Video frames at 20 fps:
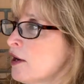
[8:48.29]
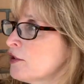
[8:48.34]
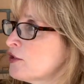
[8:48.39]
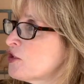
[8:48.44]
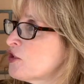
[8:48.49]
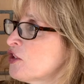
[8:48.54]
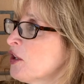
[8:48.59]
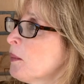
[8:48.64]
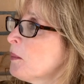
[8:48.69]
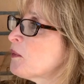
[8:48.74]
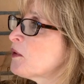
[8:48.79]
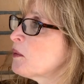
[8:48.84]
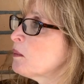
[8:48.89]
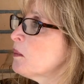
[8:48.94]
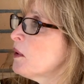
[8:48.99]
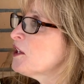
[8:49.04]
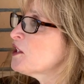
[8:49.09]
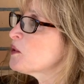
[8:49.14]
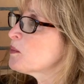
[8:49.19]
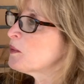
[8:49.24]
something
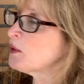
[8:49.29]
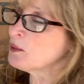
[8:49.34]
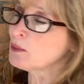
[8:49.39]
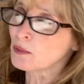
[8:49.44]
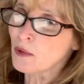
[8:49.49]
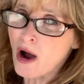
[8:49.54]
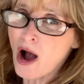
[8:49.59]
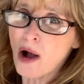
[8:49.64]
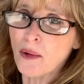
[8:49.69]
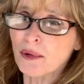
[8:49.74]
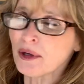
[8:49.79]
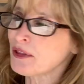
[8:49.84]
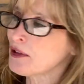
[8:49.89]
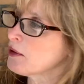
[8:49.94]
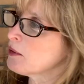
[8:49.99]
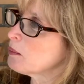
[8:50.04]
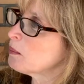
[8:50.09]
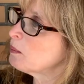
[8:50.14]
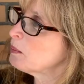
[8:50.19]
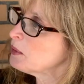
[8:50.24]
must be wrong with
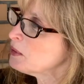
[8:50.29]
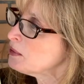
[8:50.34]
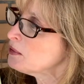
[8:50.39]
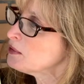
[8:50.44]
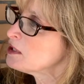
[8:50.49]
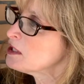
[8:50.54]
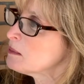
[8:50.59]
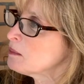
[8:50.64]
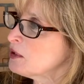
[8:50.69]
our building